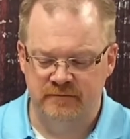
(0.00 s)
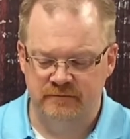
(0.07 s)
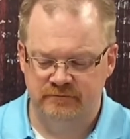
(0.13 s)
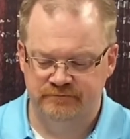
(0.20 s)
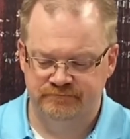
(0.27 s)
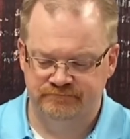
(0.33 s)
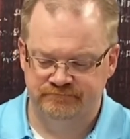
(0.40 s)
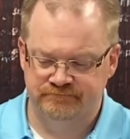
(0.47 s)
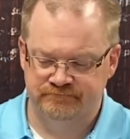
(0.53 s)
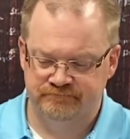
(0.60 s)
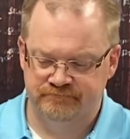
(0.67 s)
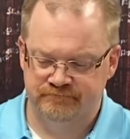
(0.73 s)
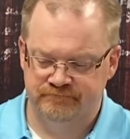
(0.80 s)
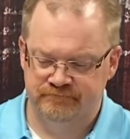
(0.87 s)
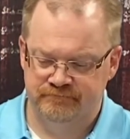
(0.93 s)

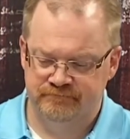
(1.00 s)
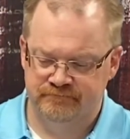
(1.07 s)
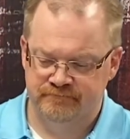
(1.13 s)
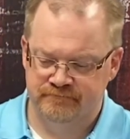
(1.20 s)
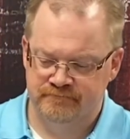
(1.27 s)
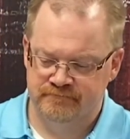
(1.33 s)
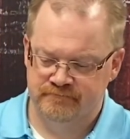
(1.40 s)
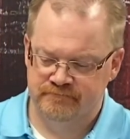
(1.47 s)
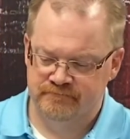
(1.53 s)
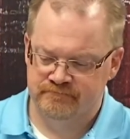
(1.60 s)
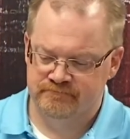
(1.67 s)
(no one is talking)